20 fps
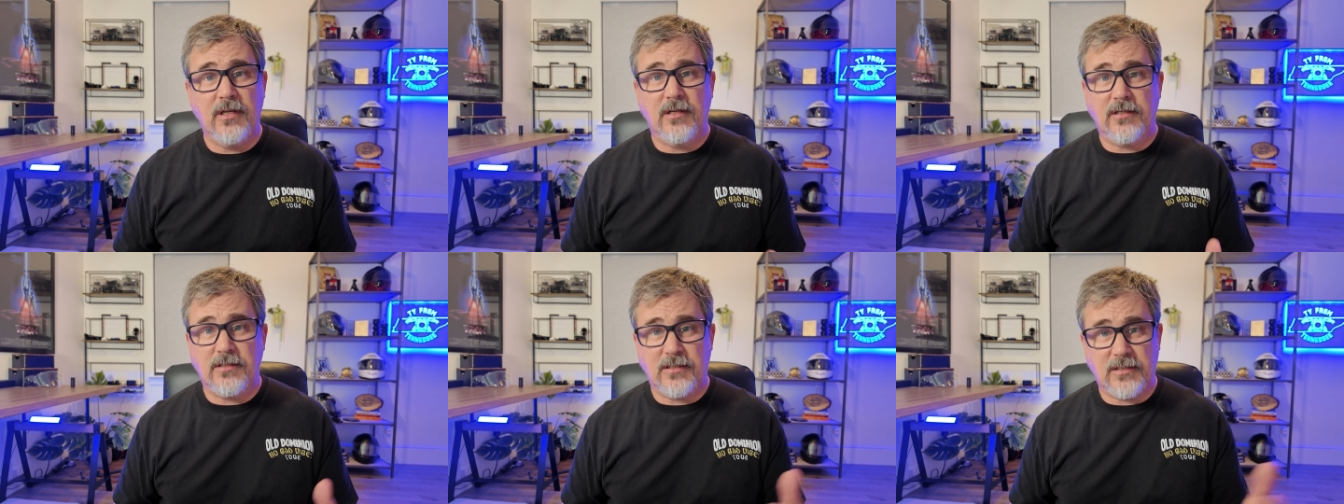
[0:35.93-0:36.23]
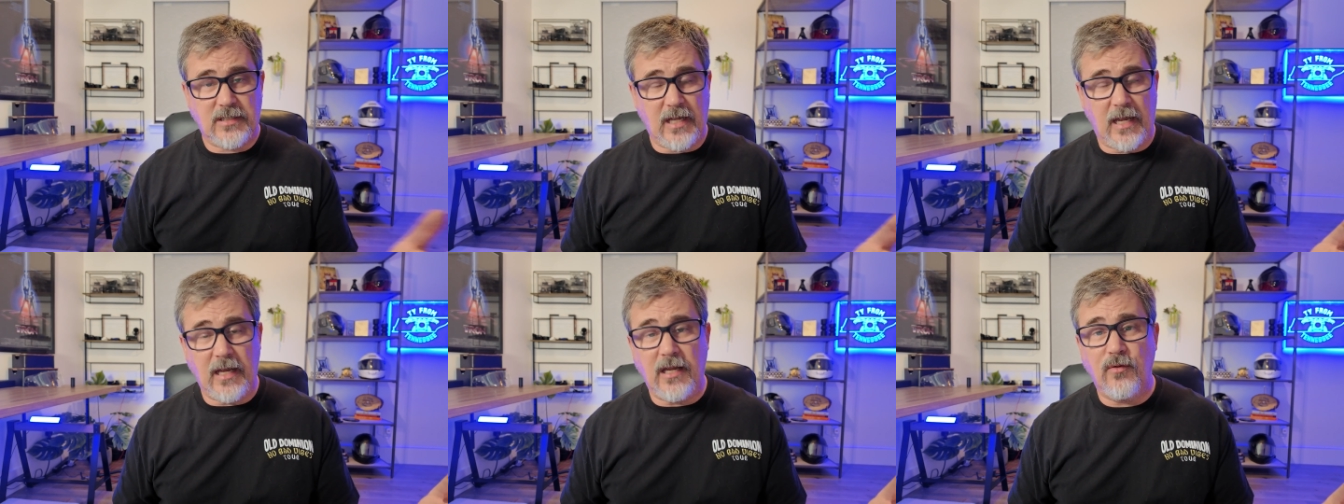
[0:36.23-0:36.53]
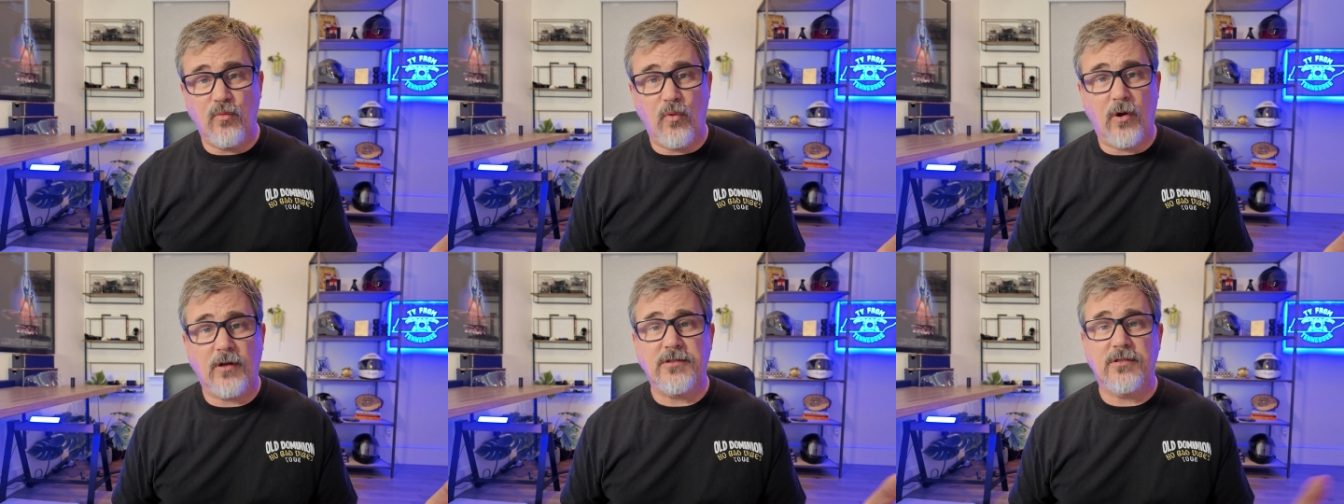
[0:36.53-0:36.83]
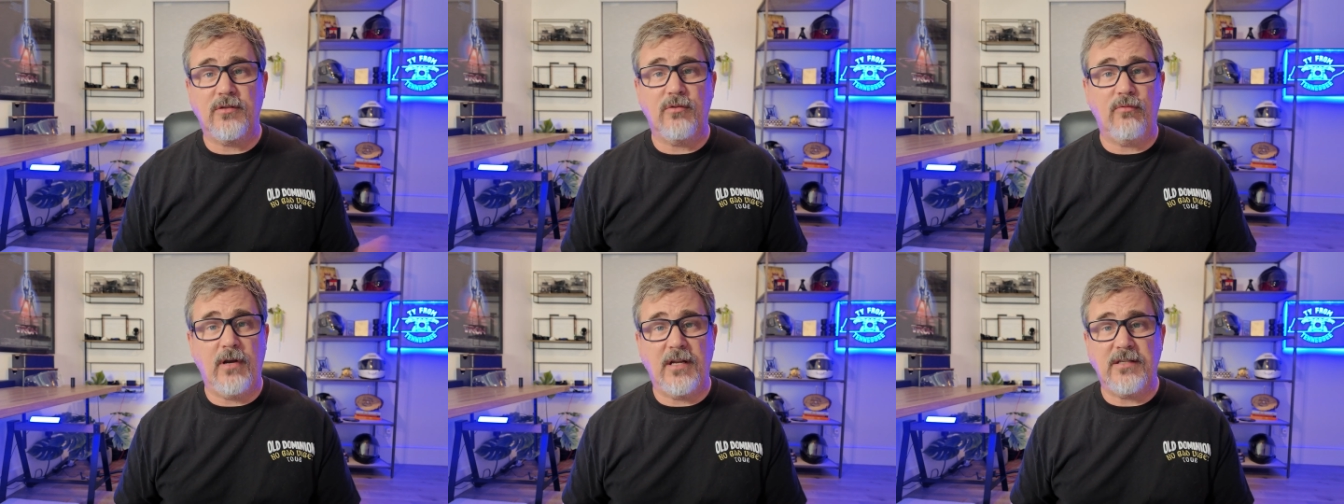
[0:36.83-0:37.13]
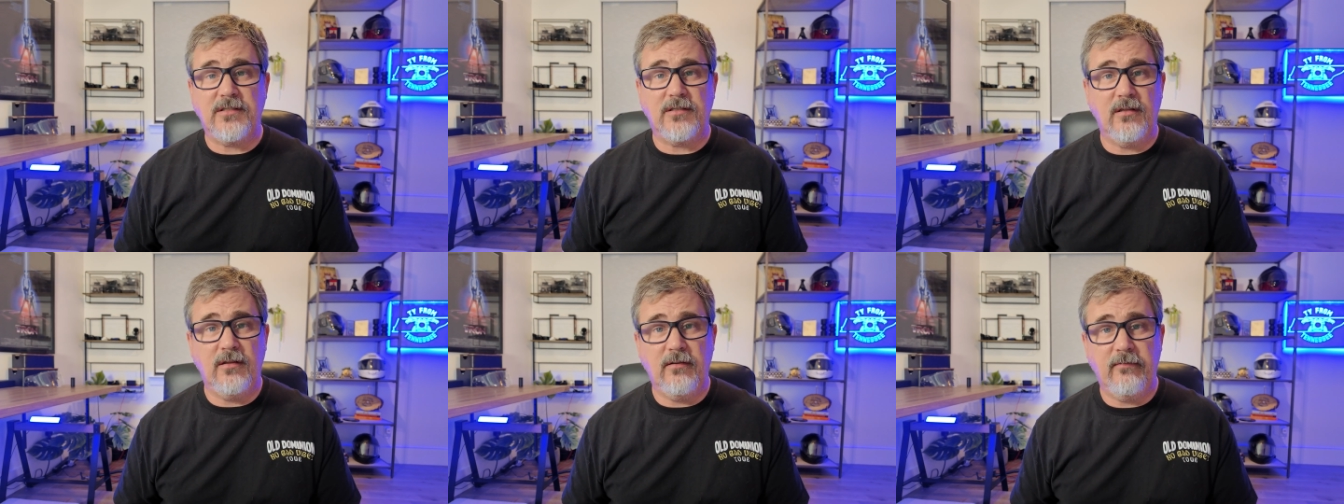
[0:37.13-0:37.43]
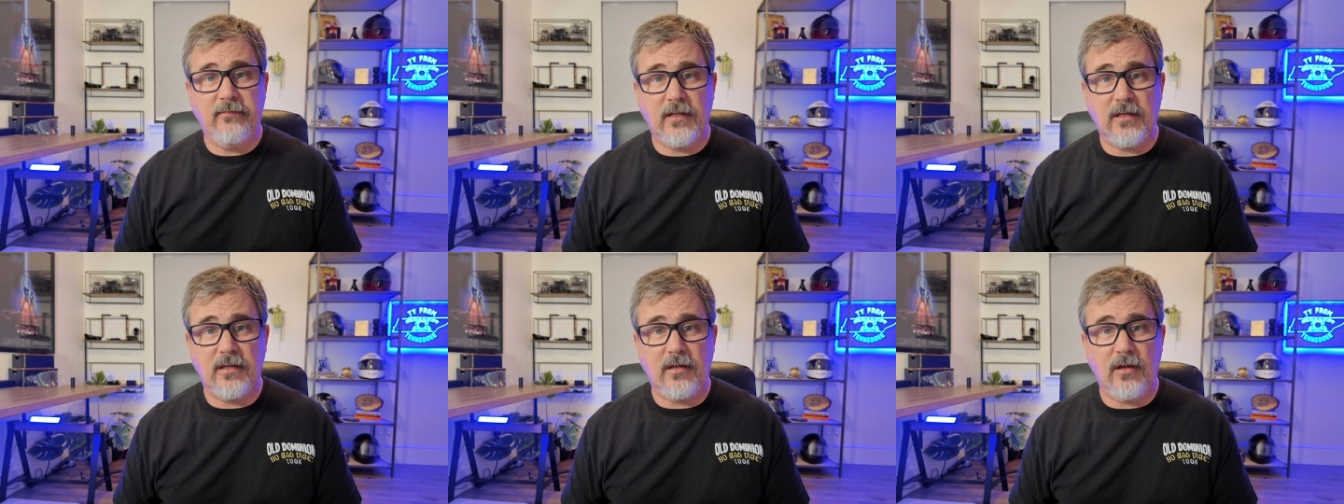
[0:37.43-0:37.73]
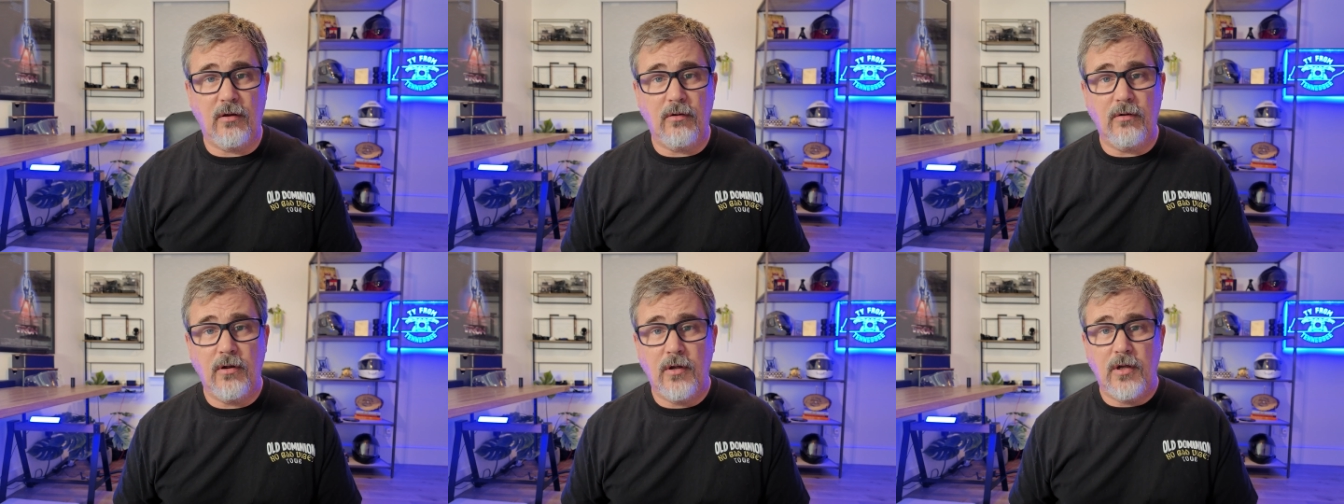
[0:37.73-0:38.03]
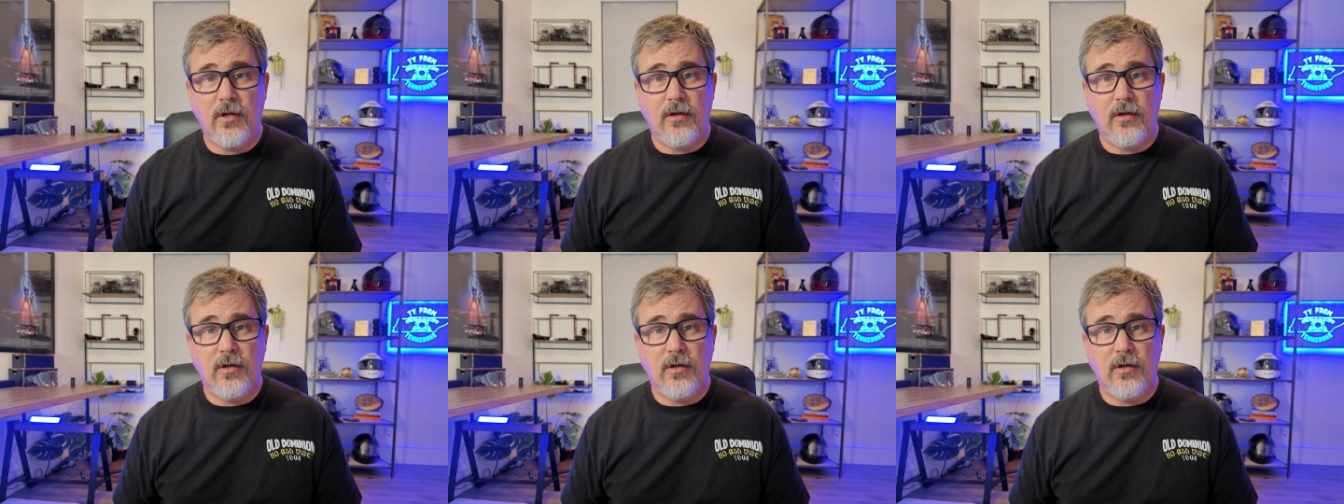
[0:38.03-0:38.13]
stay and watch the rest of the video,